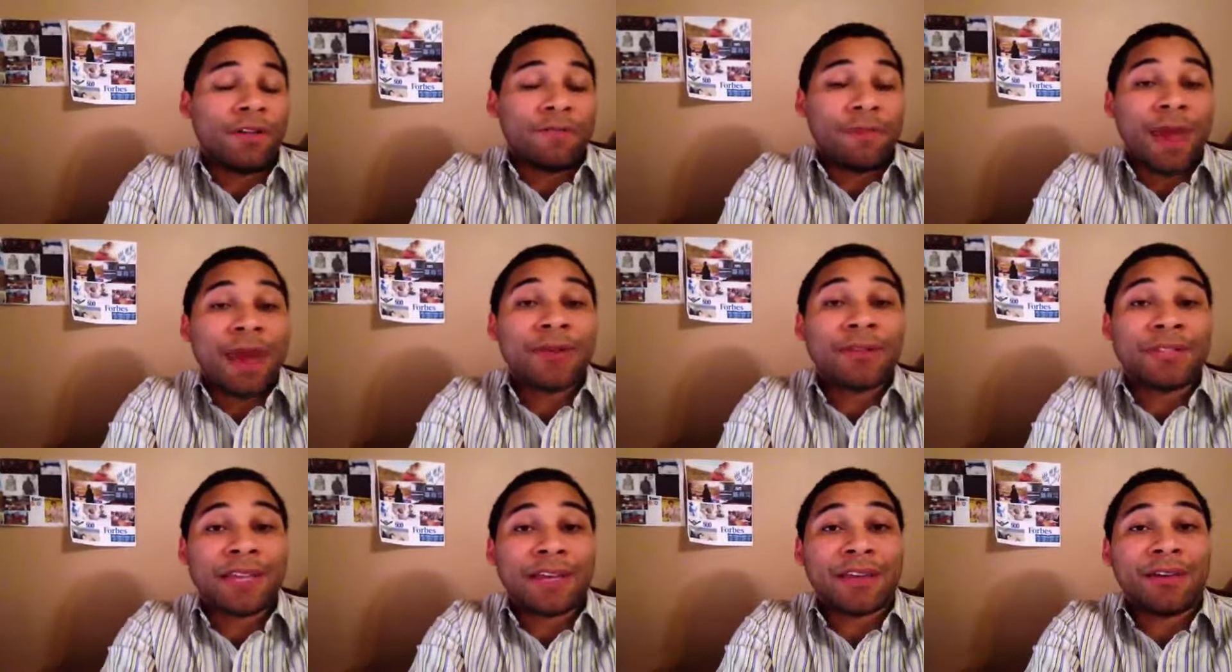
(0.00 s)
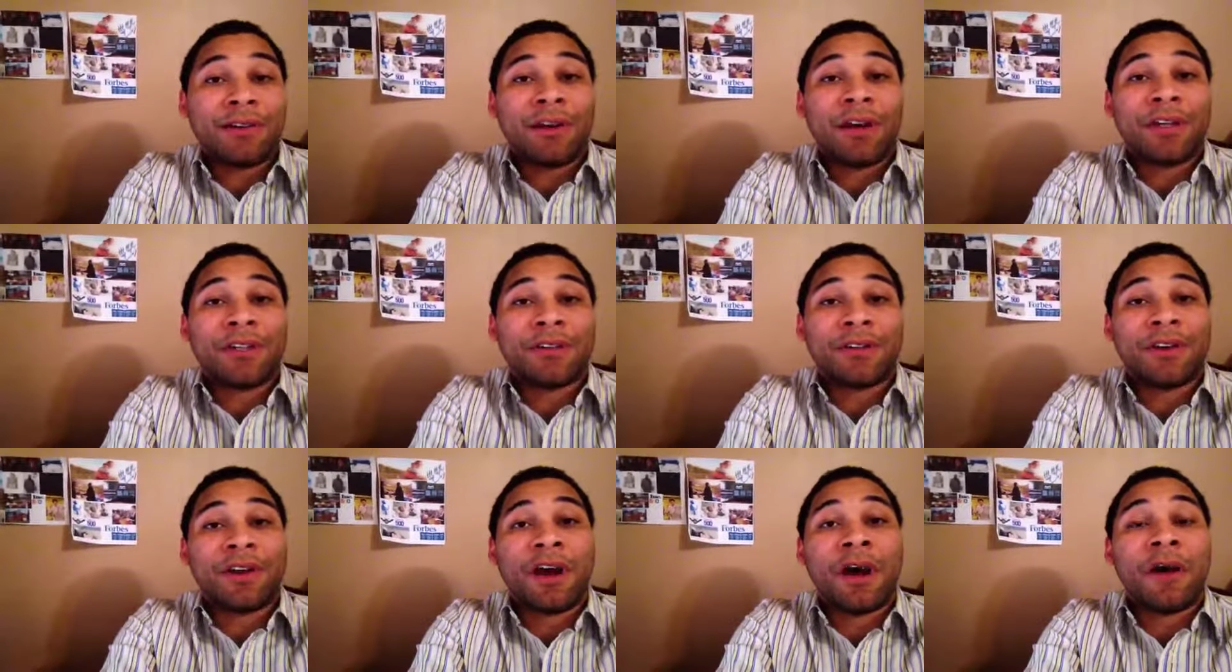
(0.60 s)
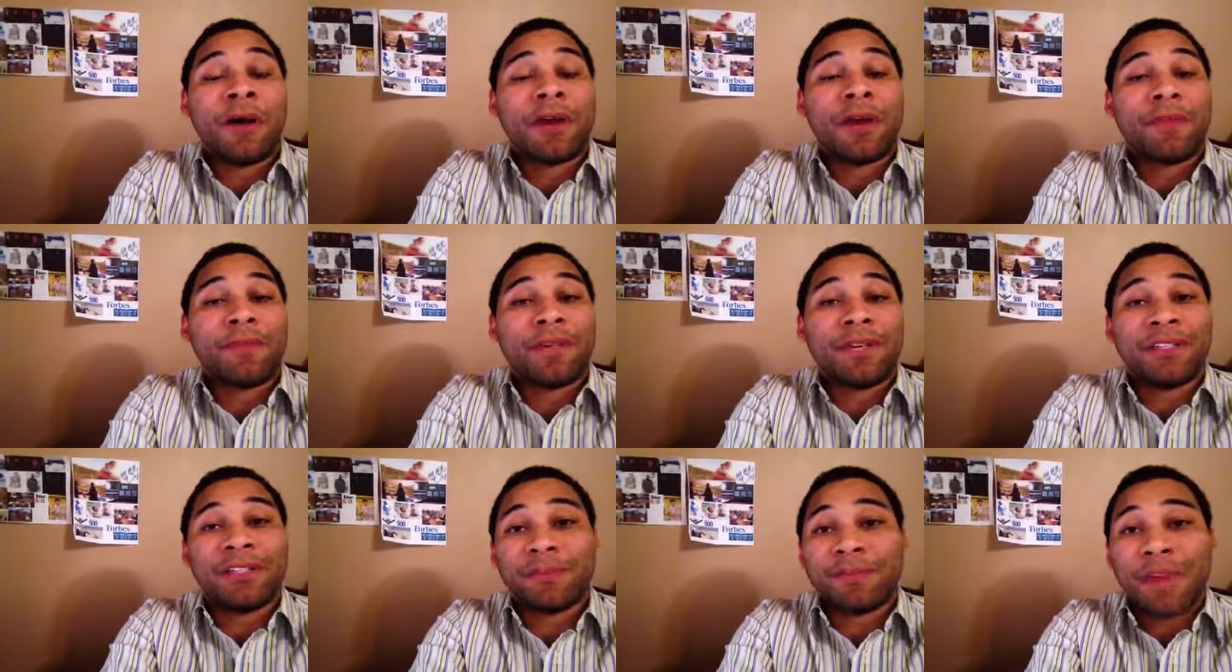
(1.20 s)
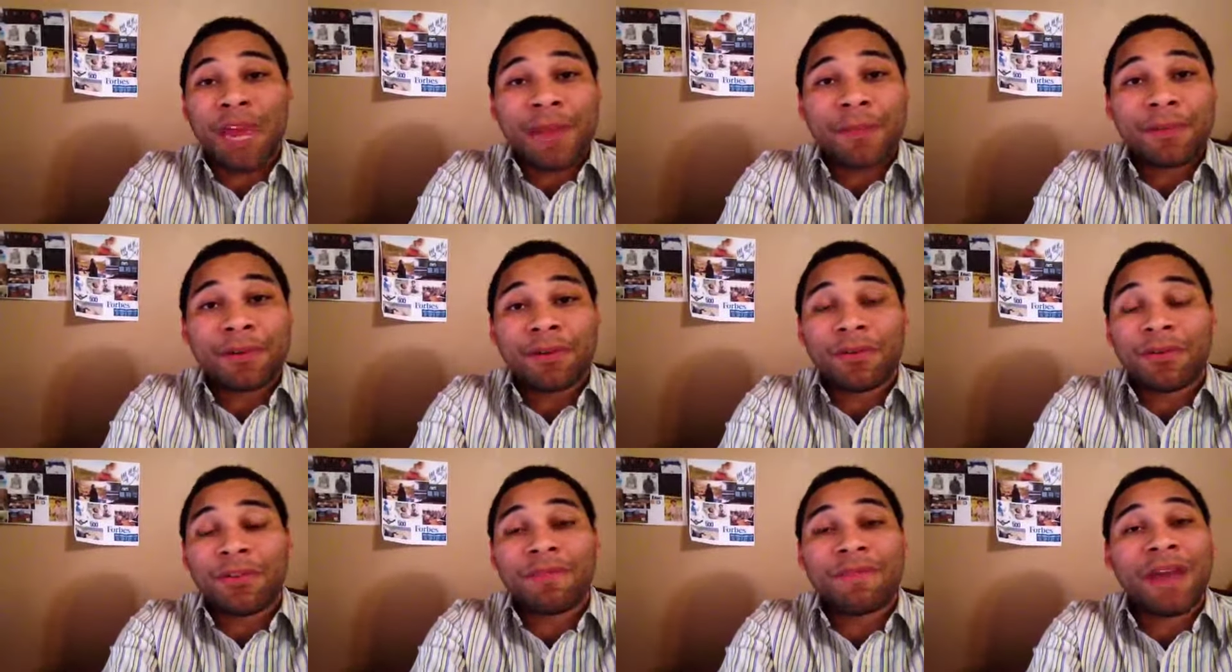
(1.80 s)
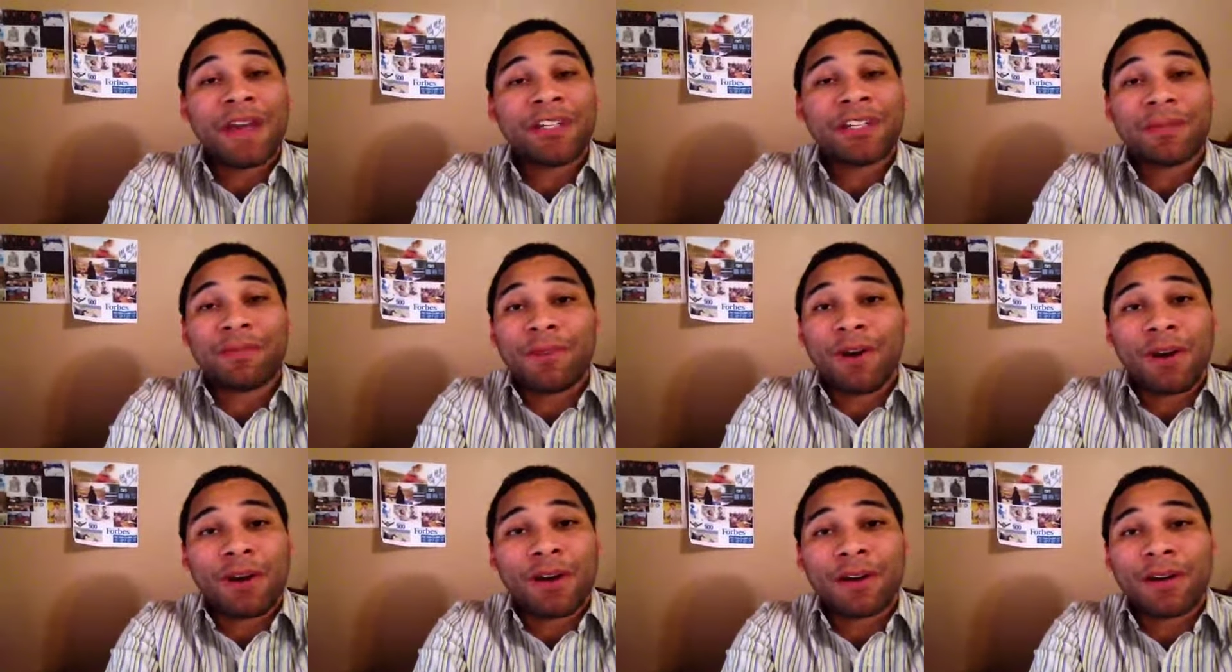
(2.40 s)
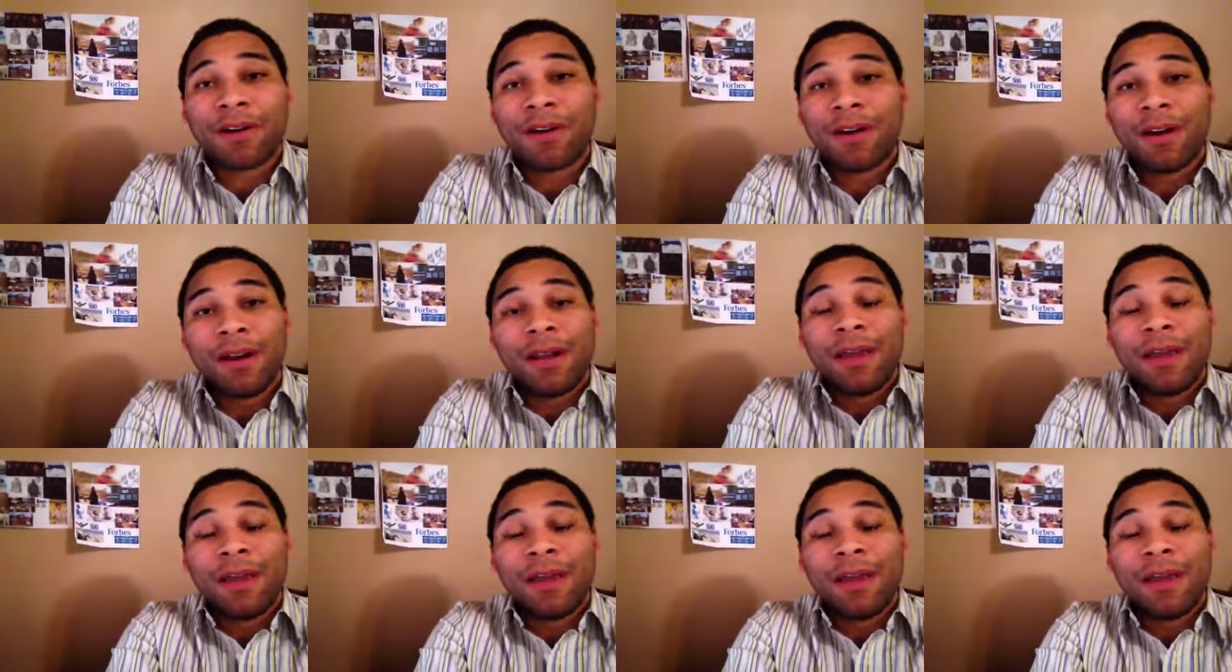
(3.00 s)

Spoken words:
pounds that you lost on a piece of paper with magic marker.